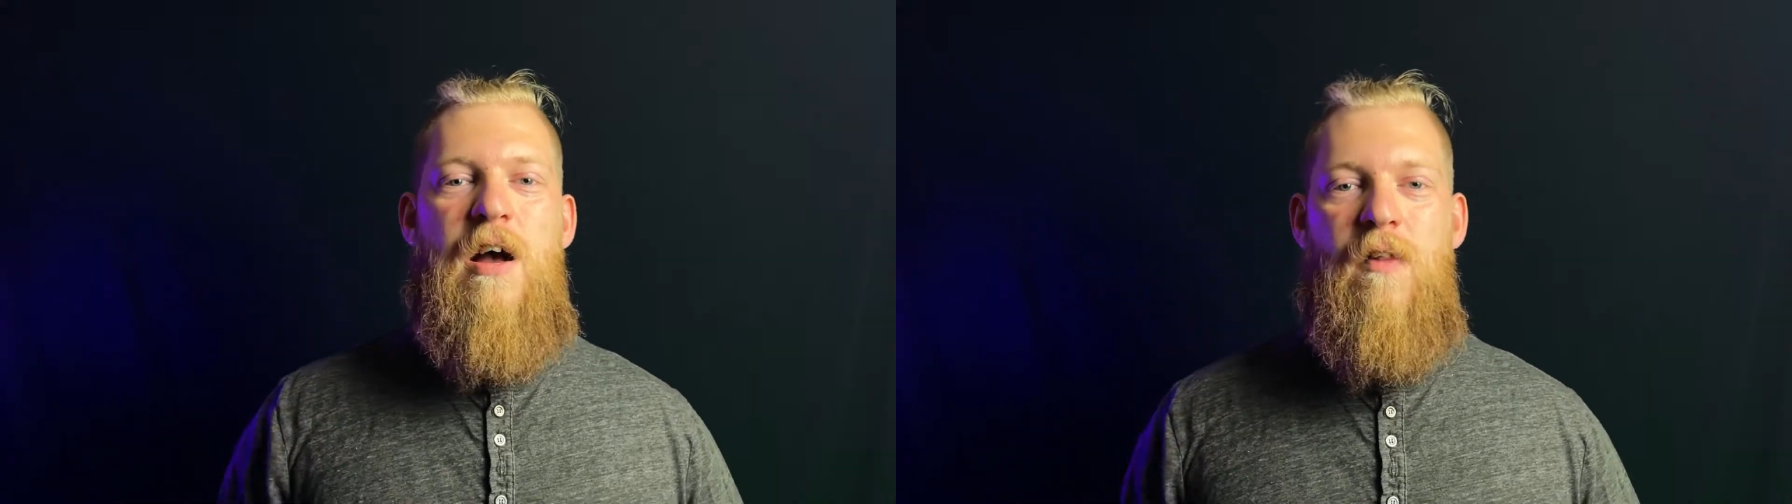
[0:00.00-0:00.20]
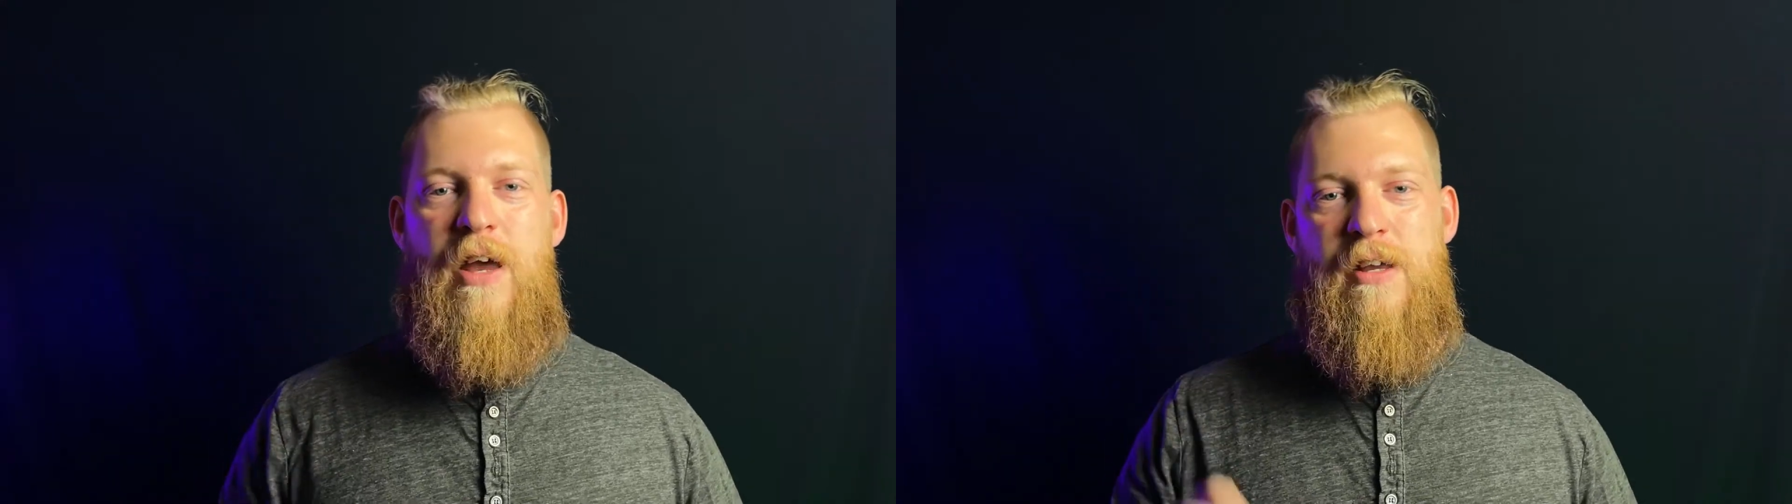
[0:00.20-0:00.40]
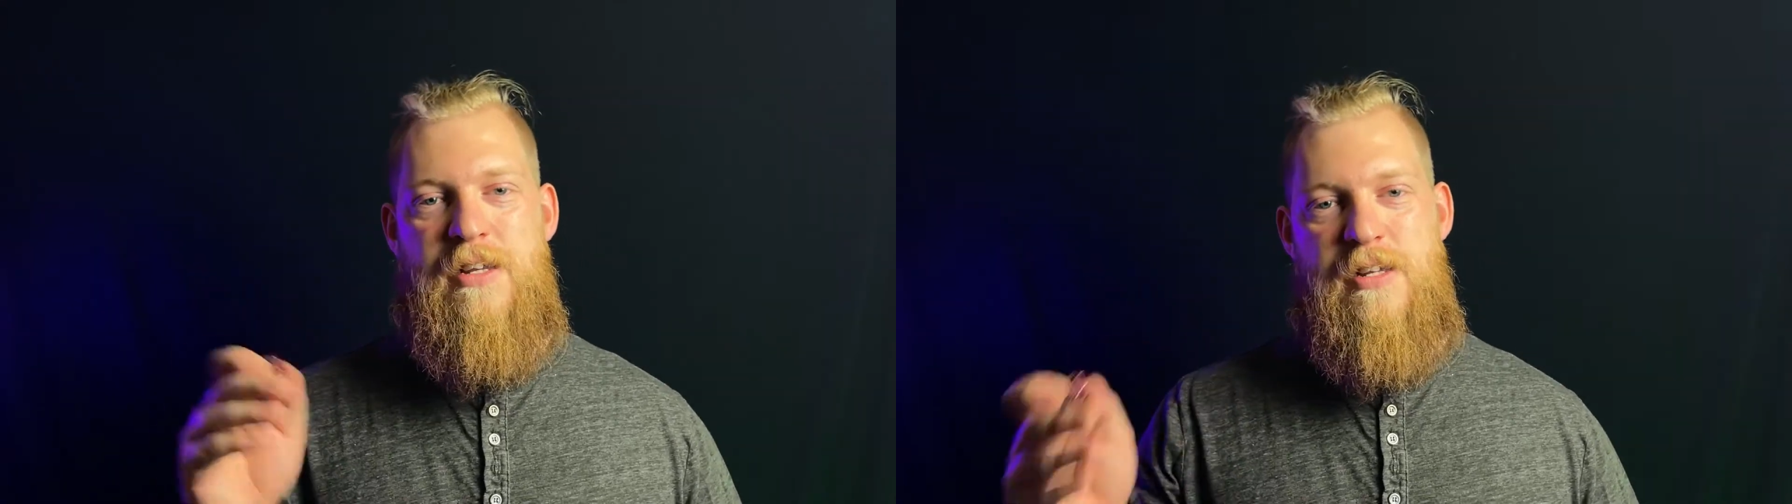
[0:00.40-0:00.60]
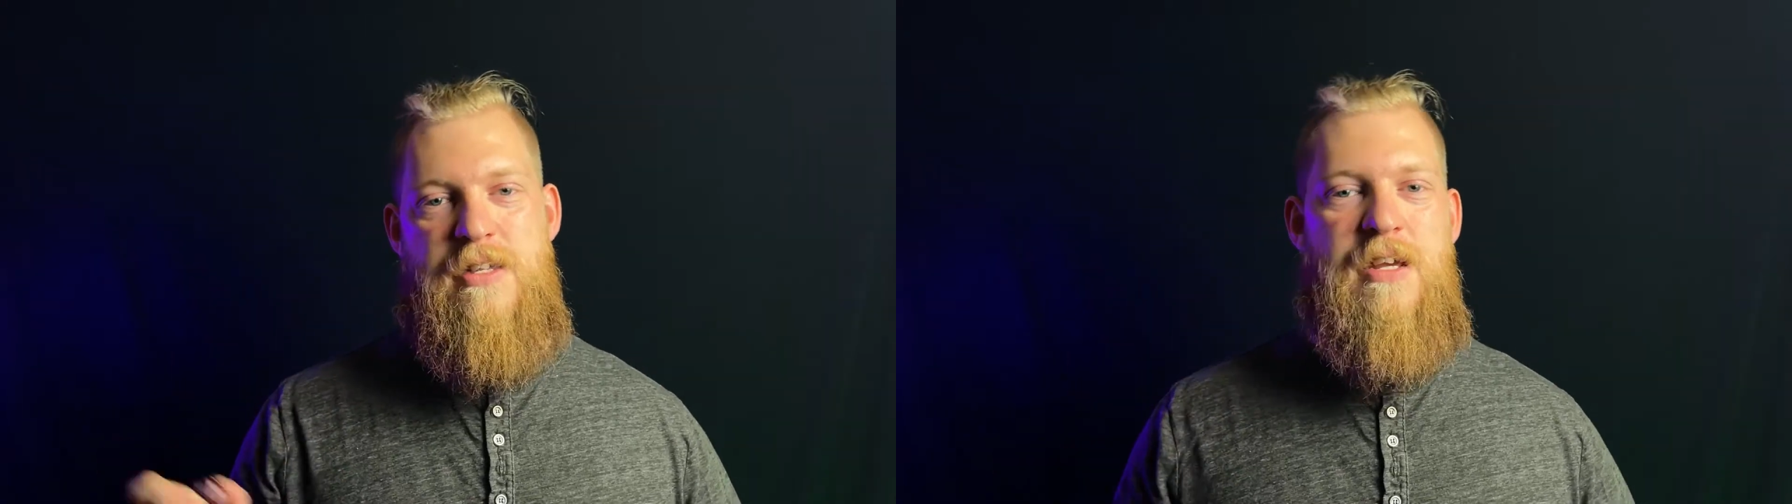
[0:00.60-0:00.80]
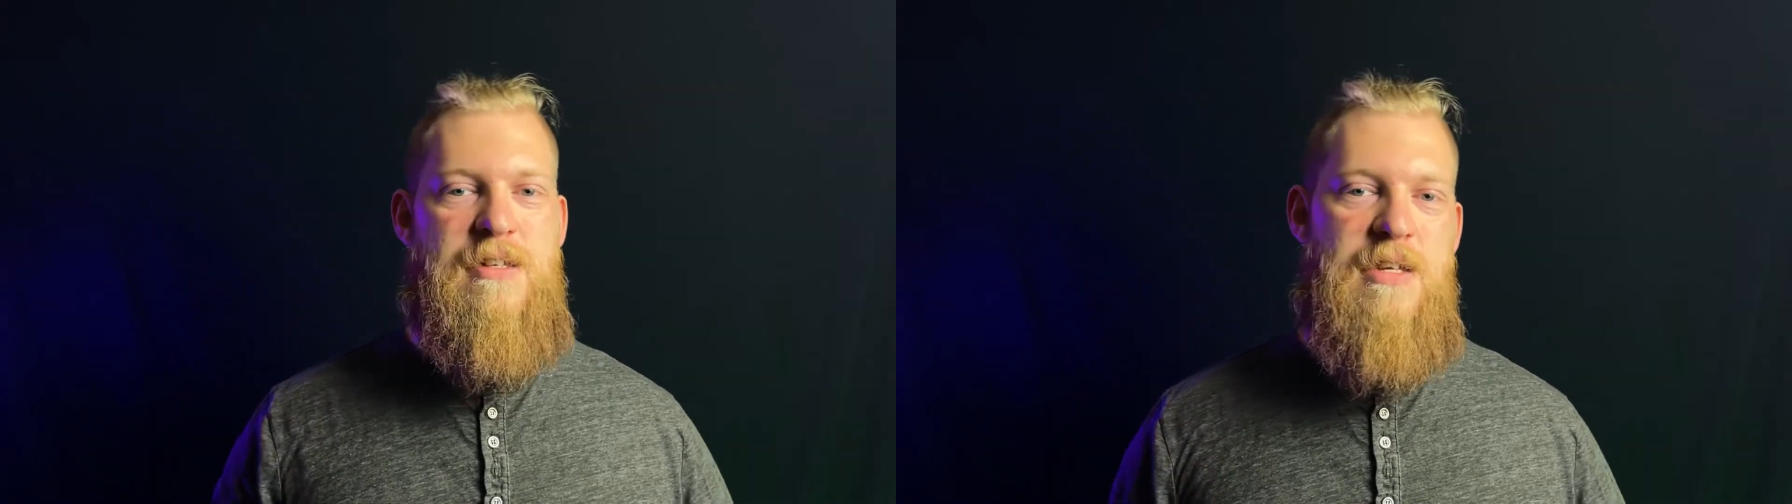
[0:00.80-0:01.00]
like a
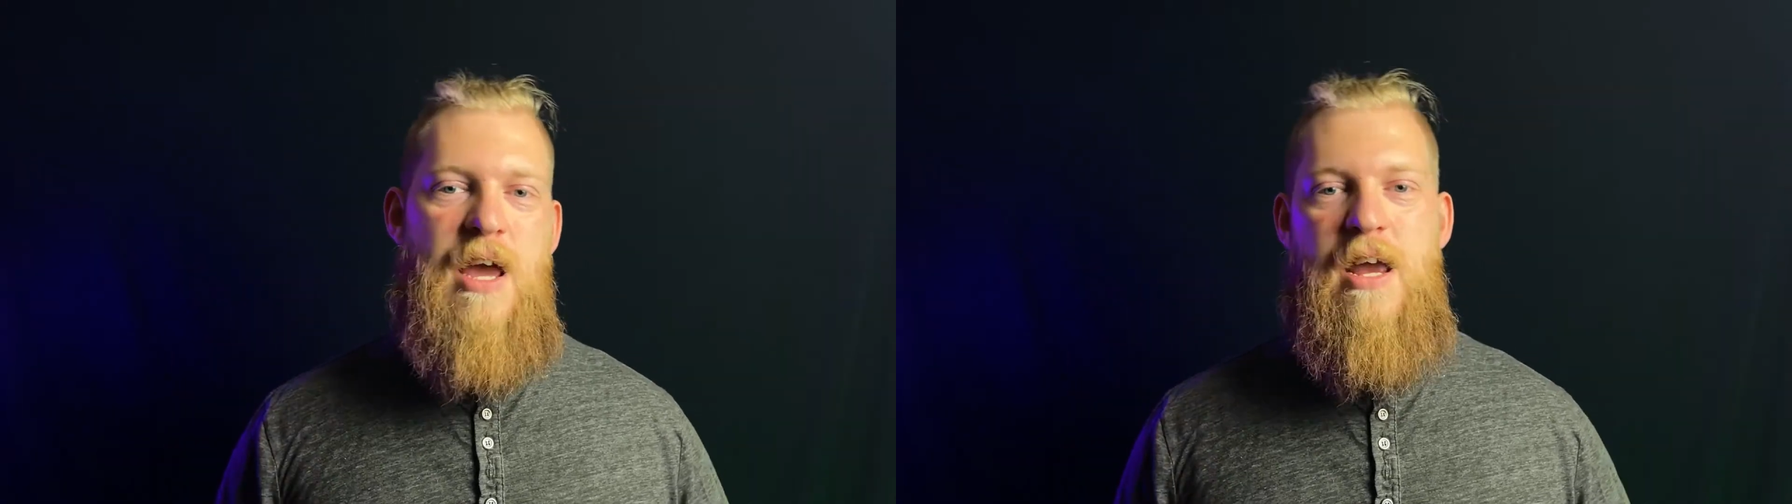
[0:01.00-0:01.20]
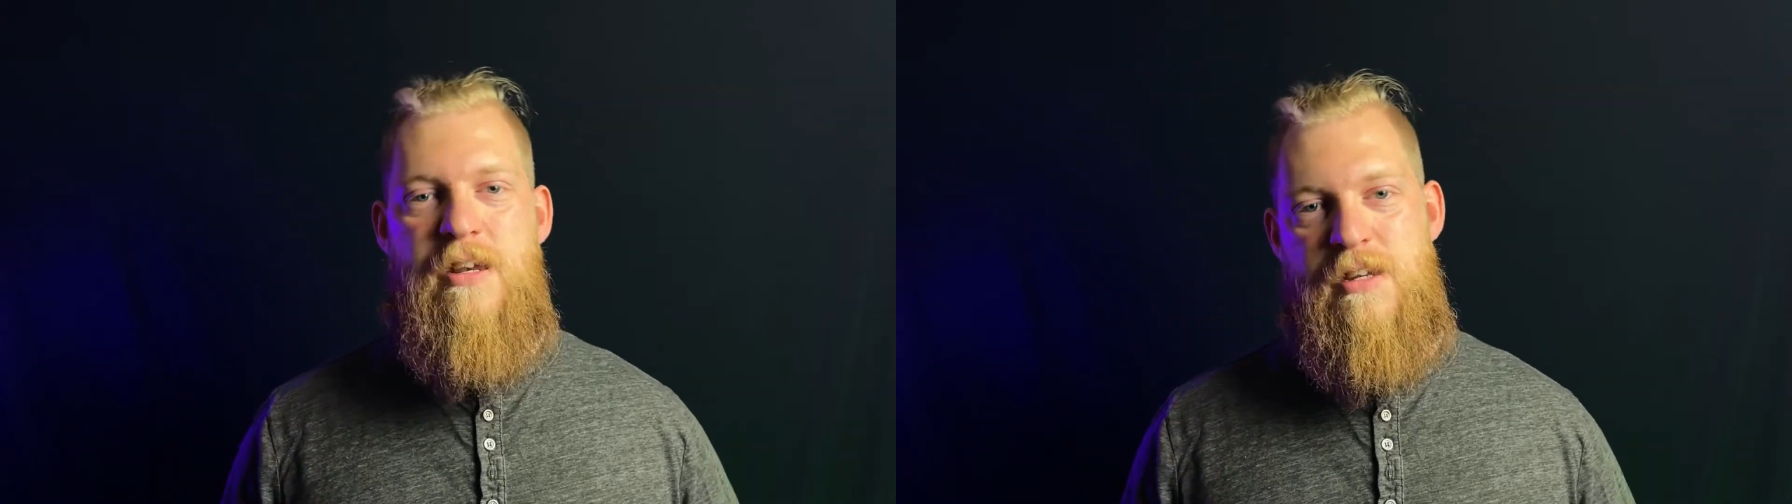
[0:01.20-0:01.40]
D6, D8,